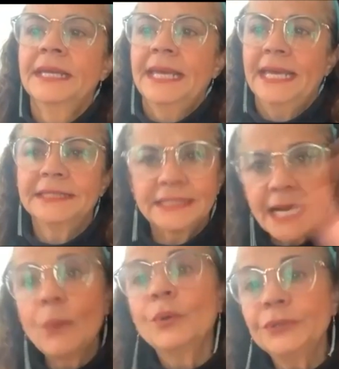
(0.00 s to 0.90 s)
And then
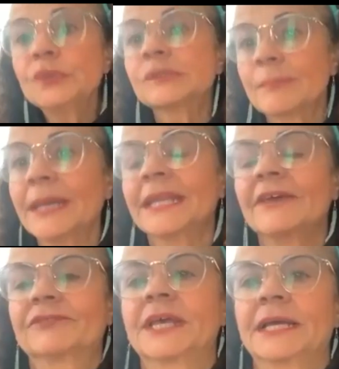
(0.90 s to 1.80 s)
I would use my
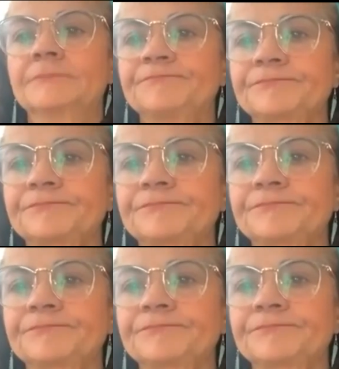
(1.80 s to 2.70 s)
left hand.
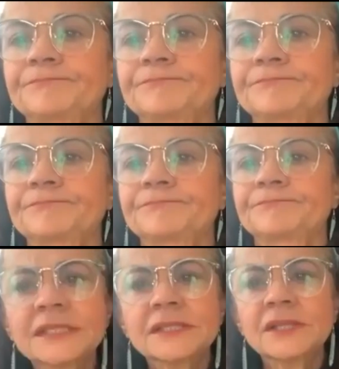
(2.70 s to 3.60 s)

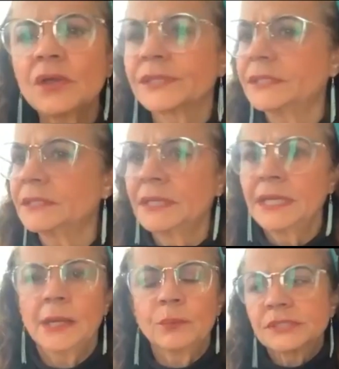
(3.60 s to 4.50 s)
Of the sudden,
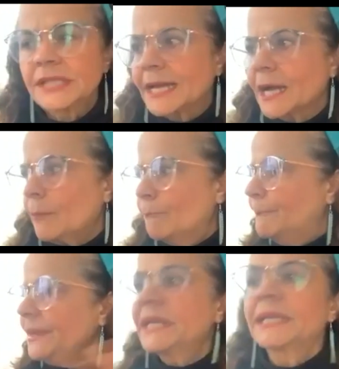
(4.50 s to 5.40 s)
it was like a
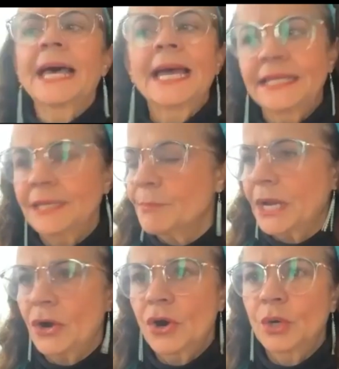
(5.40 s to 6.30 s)
big light in my
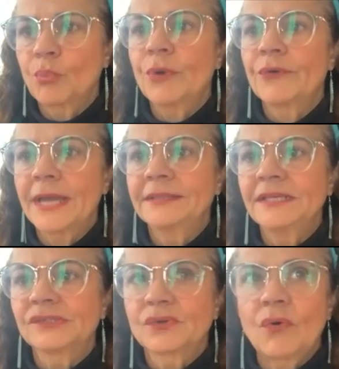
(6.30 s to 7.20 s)
heart where I
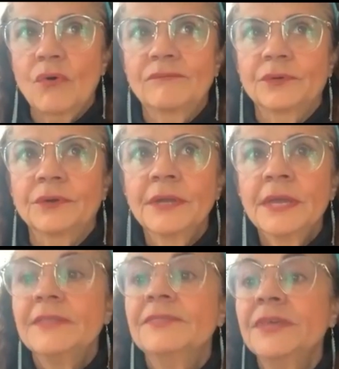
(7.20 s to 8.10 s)
discovered
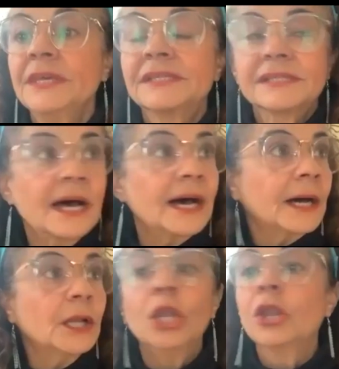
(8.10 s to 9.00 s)
this
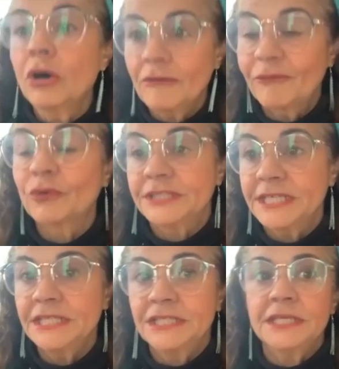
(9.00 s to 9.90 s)
love for
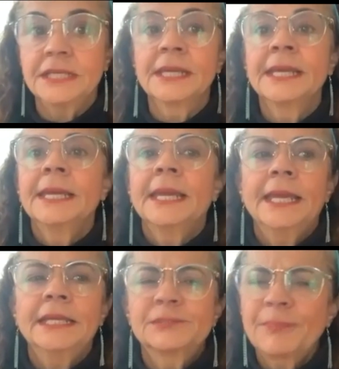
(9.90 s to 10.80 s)
teaching,
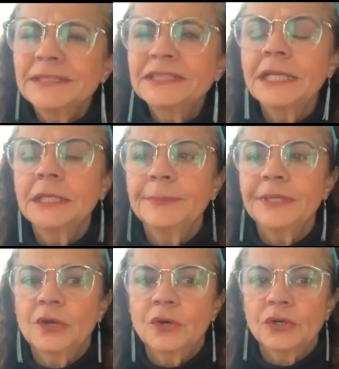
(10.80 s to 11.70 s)
especially
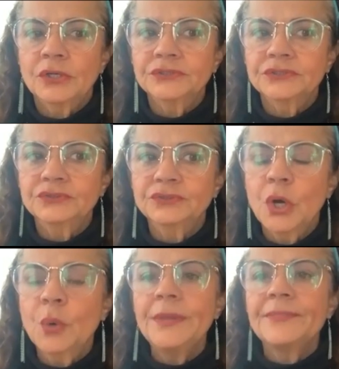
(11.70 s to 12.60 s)
because
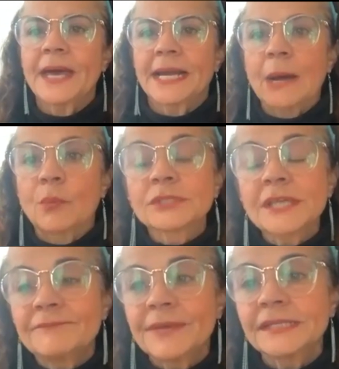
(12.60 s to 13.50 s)
knowing that I was a
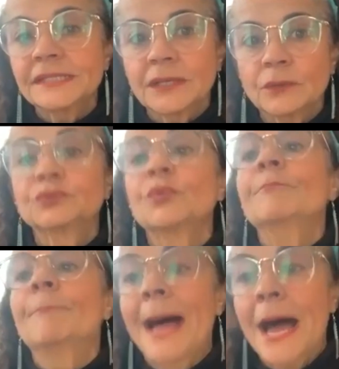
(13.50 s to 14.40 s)
vessel to
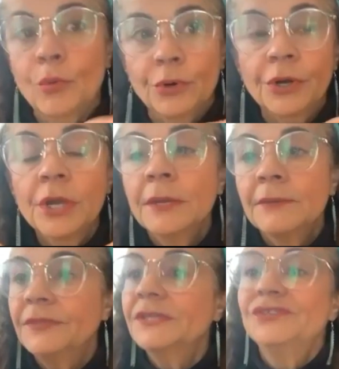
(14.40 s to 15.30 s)
empower
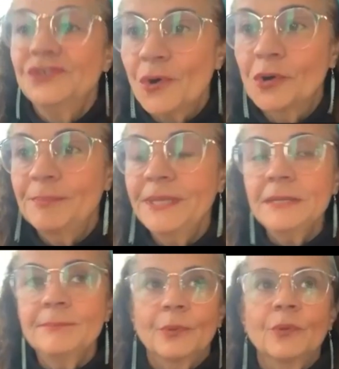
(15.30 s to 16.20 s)
these young
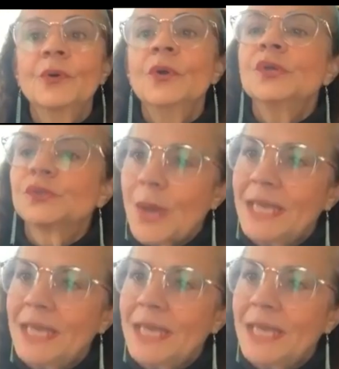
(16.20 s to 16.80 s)
people. So I